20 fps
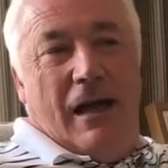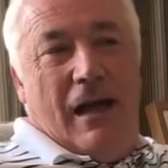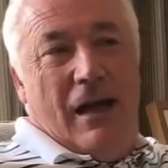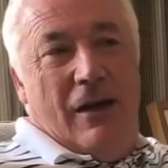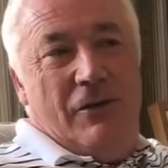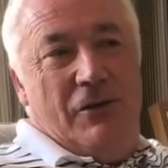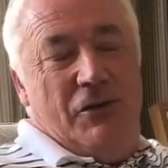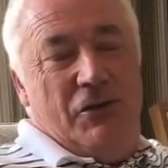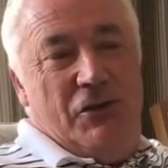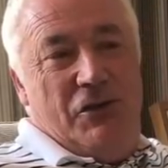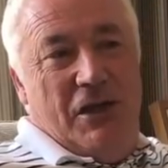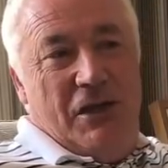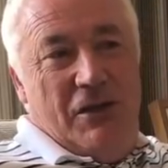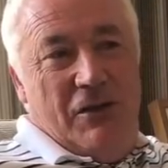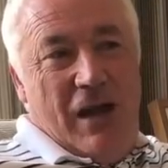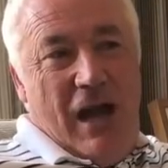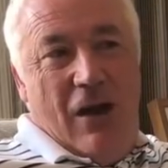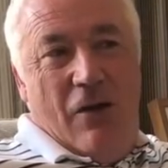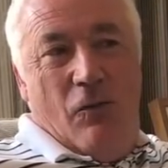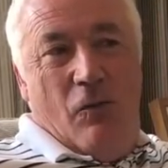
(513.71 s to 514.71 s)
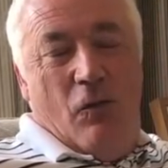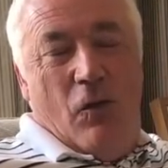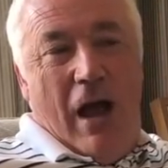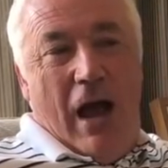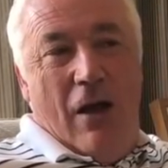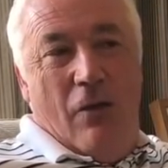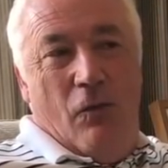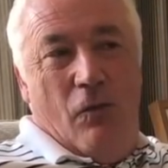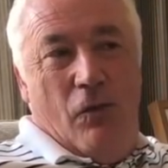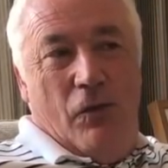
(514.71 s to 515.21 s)
I
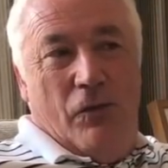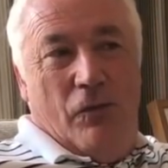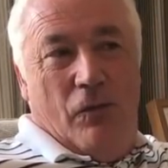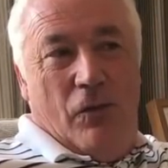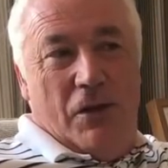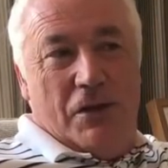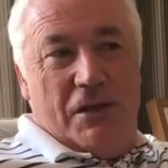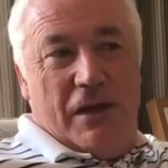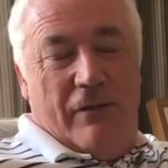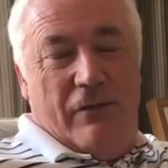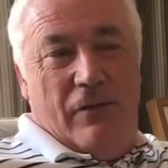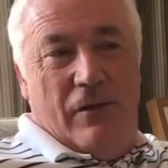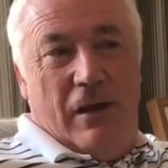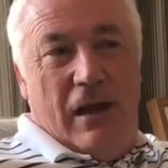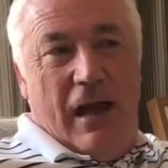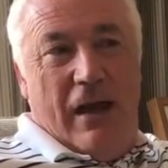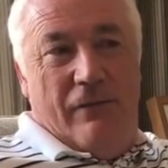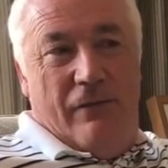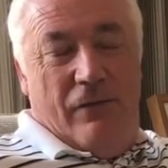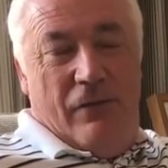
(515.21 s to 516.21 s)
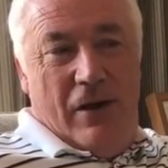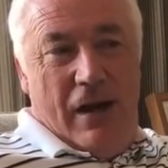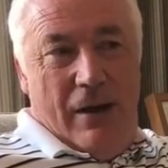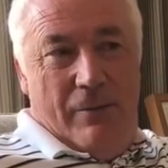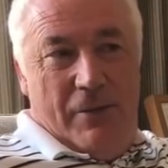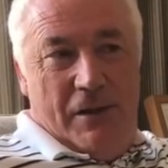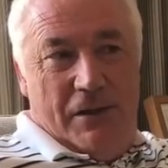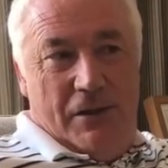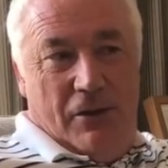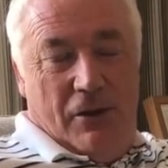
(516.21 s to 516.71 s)
wouldn't watch every
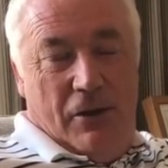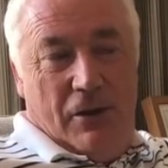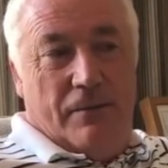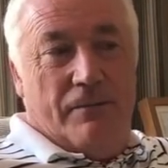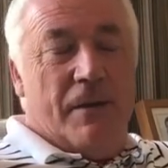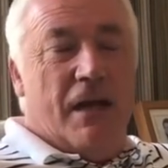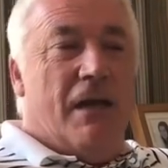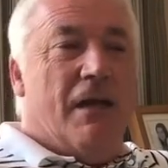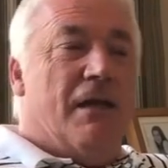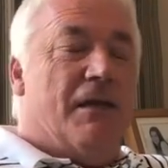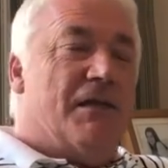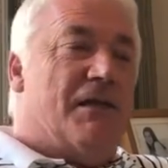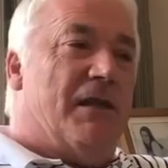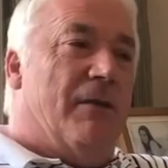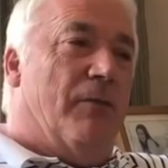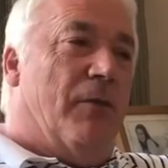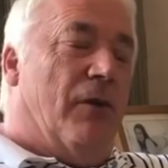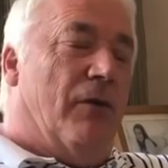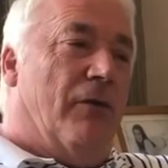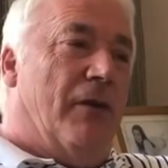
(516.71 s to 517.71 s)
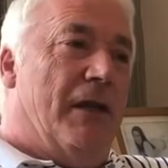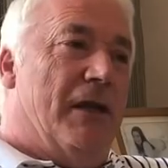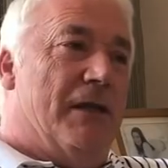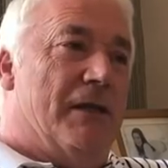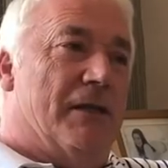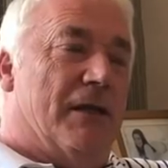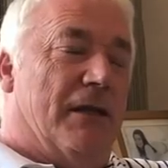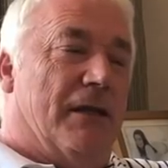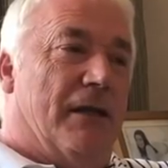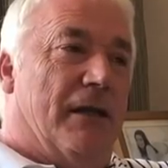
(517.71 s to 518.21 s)
episode. Simple
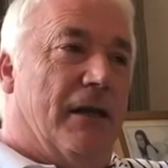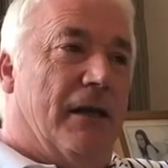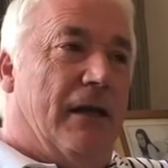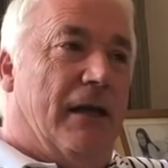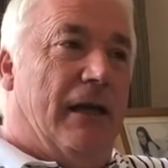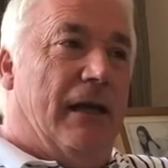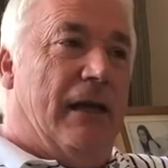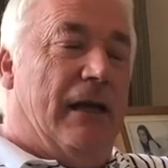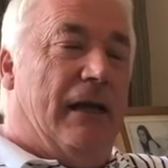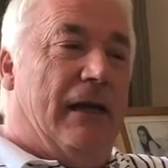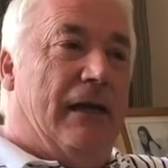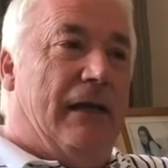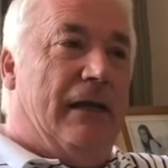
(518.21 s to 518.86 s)
reason that it